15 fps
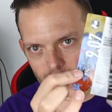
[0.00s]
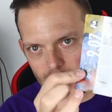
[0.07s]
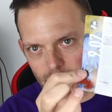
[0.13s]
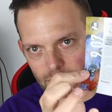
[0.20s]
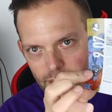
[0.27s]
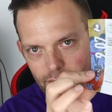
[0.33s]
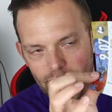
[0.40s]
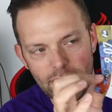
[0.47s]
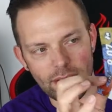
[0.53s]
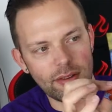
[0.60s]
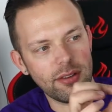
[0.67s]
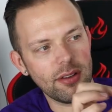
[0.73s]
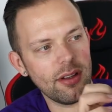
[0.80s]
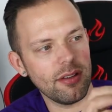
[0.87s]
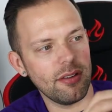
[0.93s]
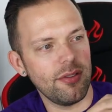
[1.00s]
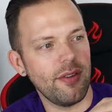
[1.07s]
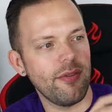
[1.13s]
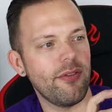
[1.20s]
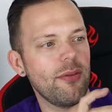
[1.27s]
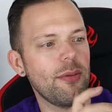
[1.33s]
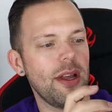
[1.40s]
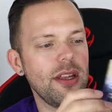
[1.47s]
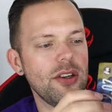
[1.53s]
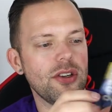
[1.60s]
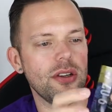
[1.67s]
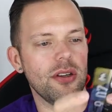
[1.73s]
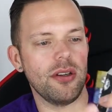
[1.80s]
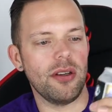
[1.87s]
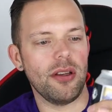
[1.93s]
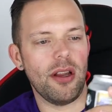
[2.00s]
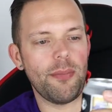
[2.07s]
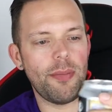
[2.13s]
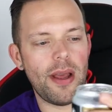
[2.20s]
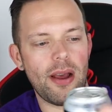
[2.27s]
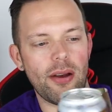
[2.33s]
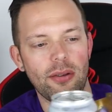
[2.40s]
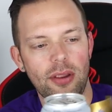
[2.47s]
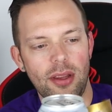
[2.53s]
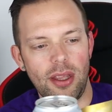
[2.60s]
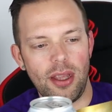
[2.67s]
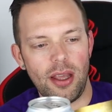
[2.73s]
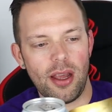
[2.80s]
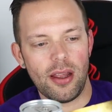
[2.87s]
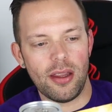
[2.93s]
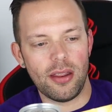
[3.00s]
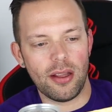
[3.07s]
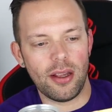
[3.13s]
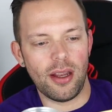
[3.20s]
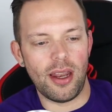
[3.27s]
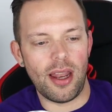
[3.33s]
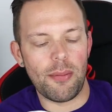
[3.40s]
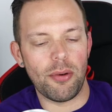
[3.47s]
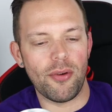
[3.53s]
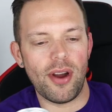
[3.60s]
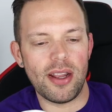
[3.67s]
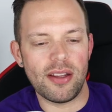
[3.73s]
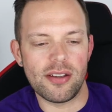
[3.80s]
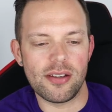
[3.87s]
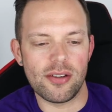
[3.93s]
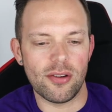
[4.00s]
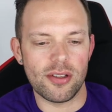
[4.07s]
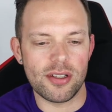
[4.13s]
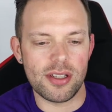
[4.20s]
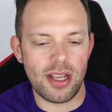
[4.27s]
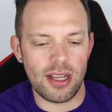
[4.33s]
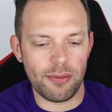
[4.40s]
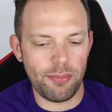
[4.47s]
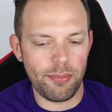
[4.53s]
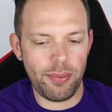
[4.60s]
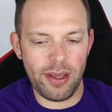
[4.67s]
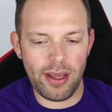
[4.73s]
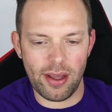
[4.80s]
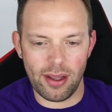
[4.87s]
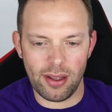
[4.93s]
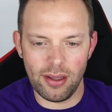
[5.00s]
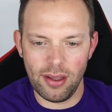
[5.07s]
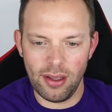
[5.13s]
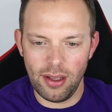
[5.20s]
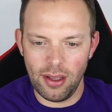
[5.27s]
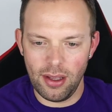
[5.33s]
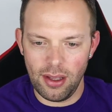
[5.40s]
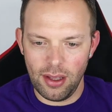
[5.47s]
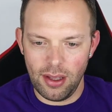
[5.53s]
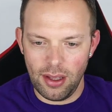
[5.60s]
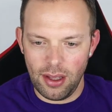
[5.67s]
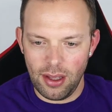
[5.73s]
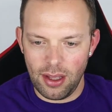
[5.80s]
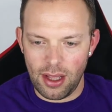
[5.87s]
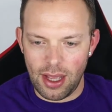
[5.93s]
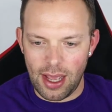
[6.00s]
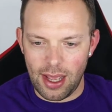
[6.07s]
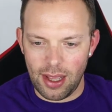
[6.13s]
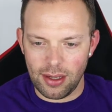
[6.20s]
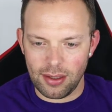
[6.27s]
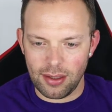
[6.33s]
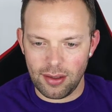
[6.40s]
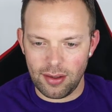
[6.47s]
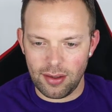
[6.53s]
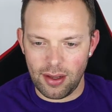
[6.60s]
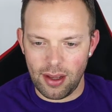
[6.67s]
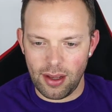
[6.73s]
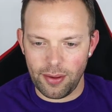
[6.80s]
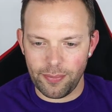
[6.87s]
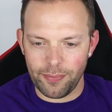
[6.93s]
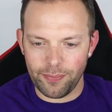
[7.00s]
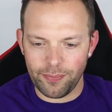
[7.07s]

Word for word: it reveals lots of information about the, uh, the collaborators on said beer. And uh,